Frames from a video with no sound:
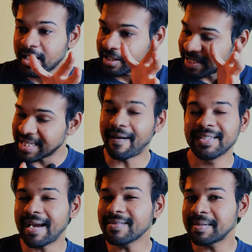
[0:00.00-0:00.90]
The
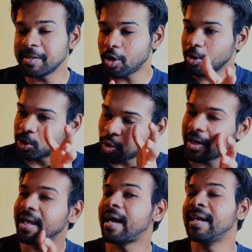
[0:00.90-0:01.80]
JavaScript is also
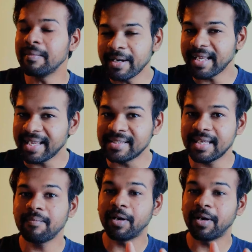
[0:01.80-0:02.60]
a little bit easy,